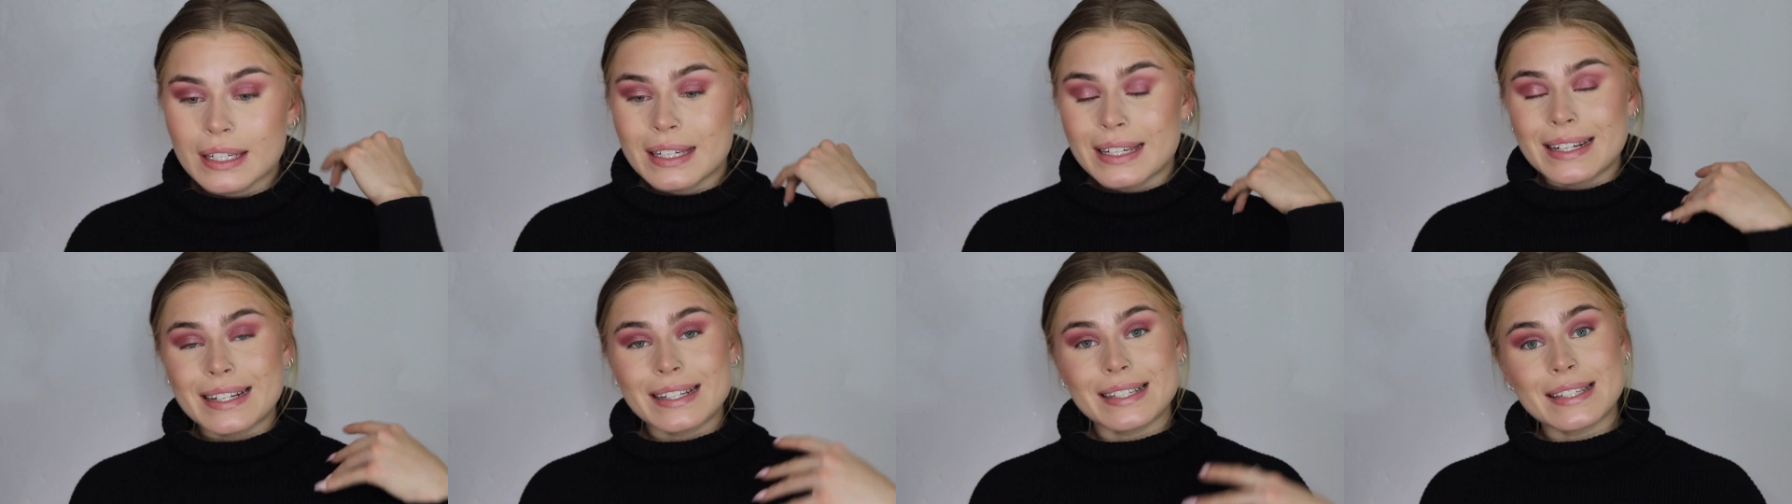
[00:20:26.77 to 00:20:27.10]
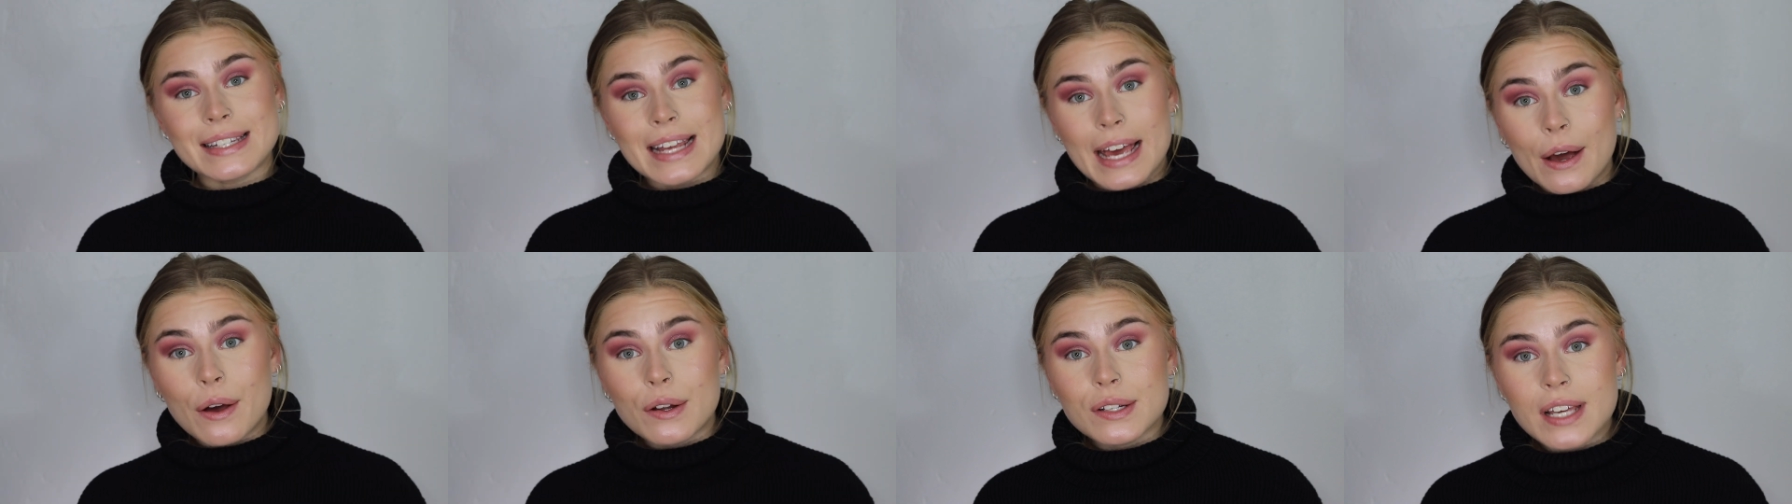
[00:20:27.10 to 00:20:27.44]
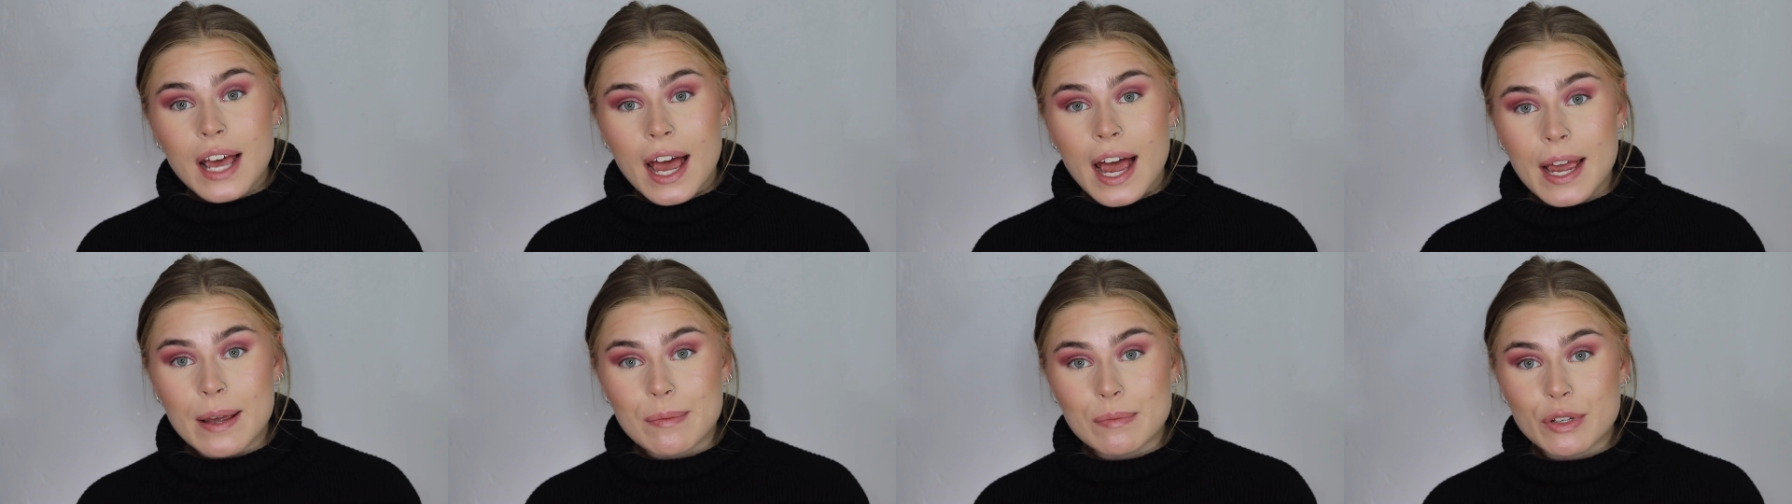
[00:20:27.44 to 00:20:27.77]
It is now
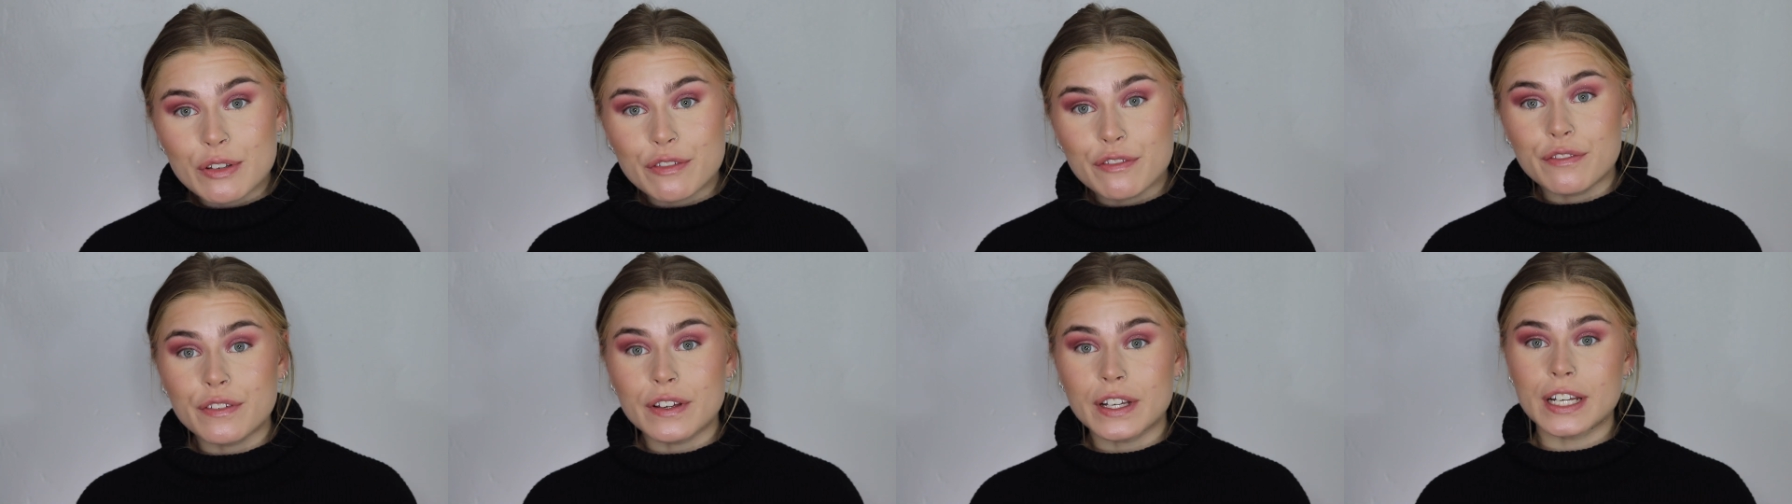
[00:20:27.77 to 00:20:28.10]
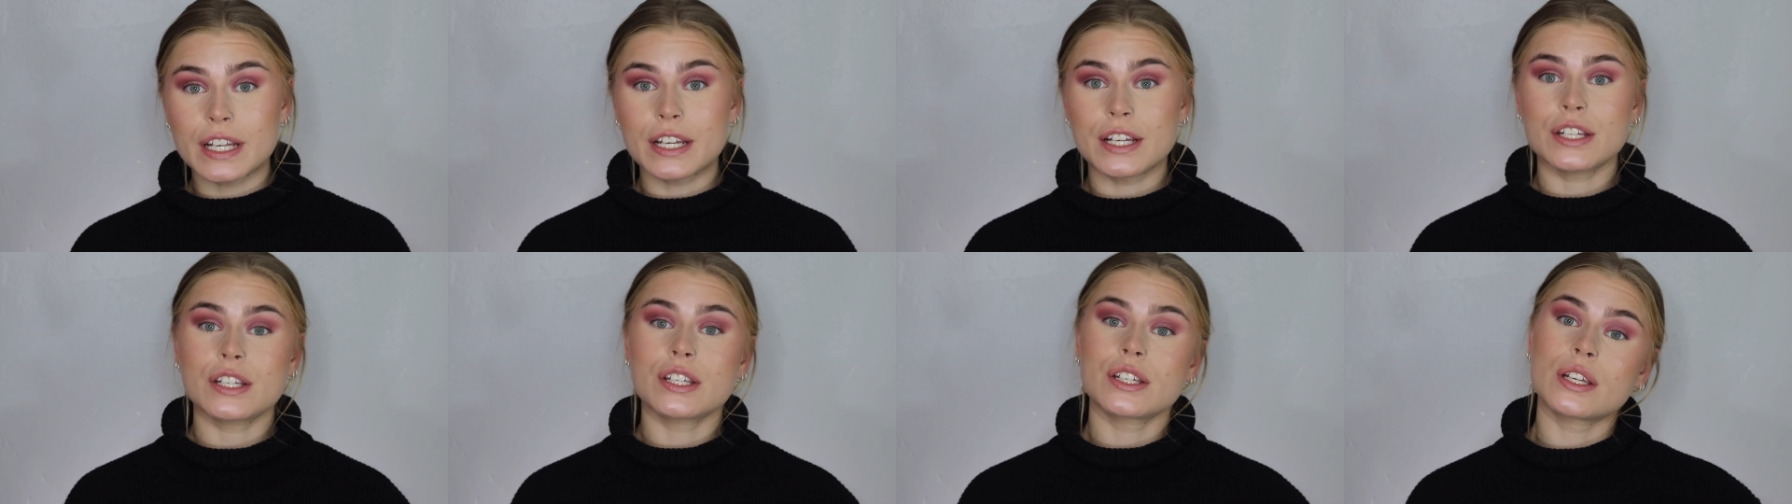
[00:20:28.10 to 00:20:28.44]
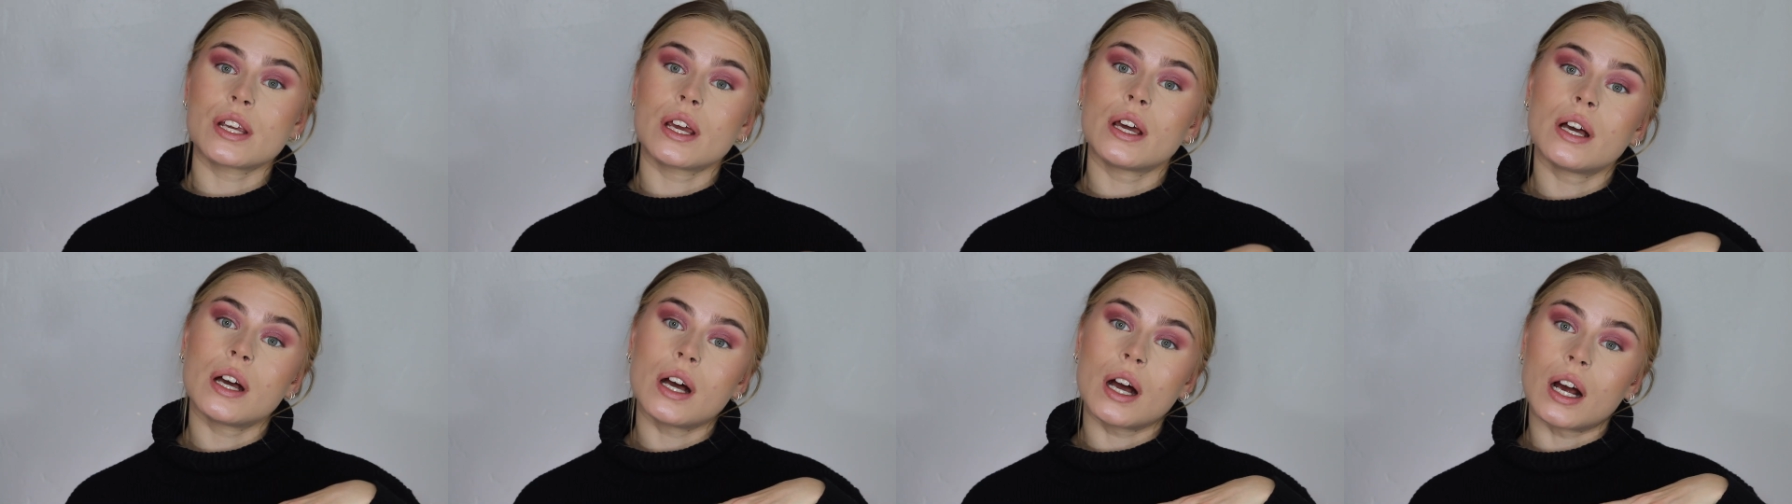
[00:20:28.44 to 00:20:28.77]
time to
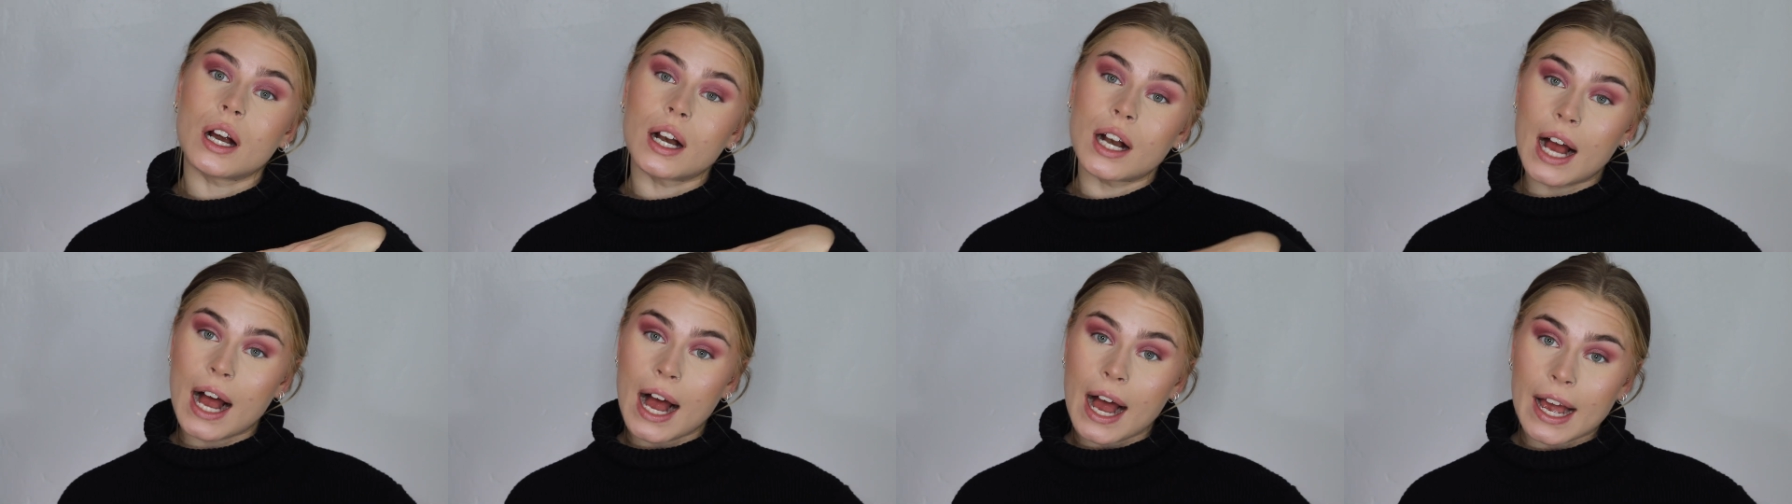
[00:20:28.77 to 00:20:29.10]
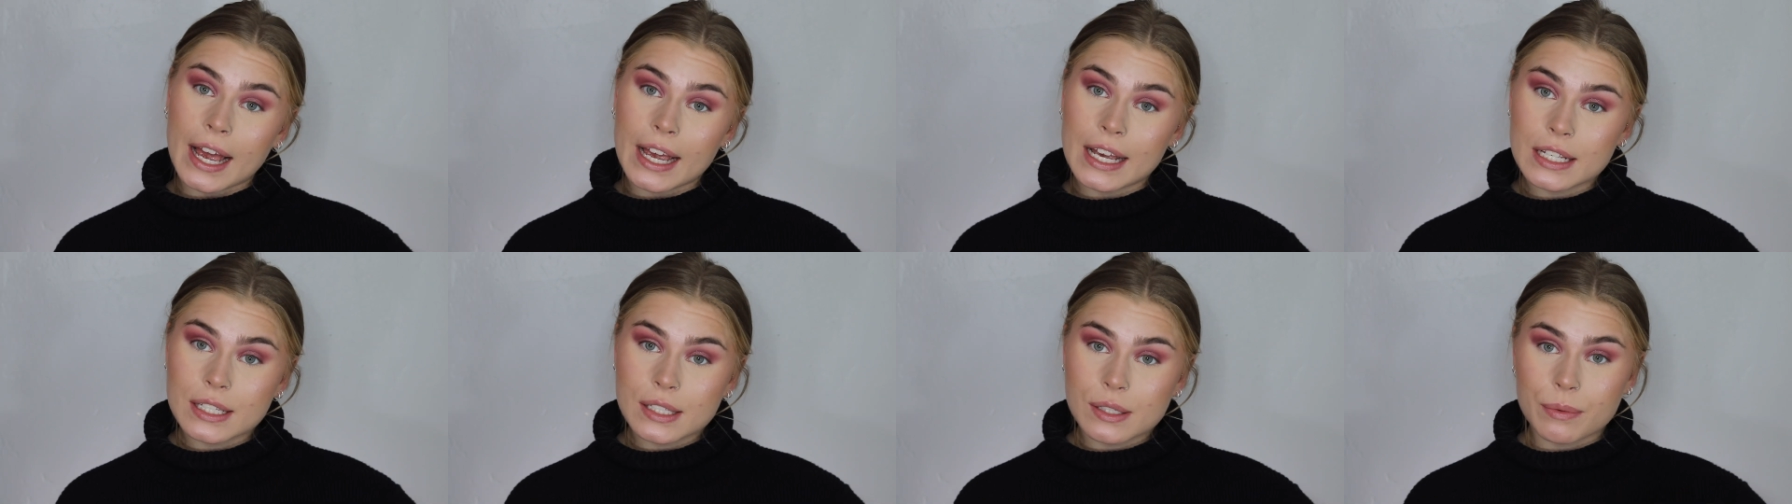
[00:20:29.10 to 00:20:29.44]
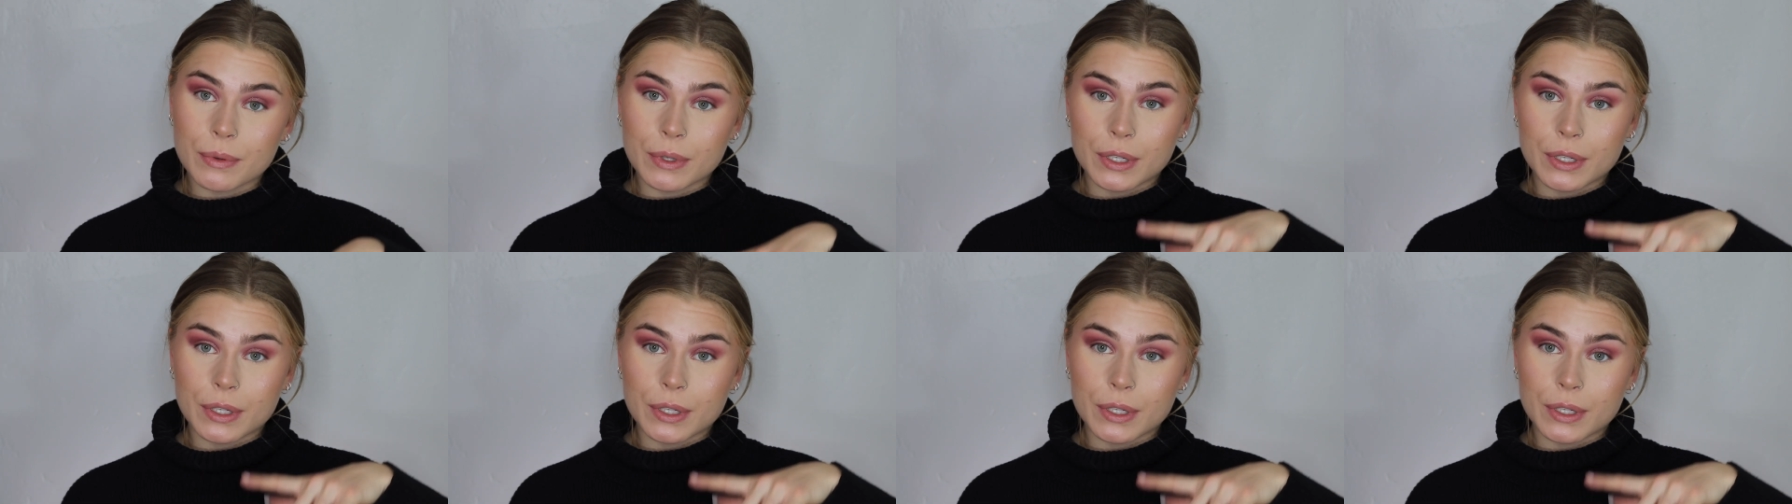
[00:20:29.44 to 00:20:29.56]
finish our eyes.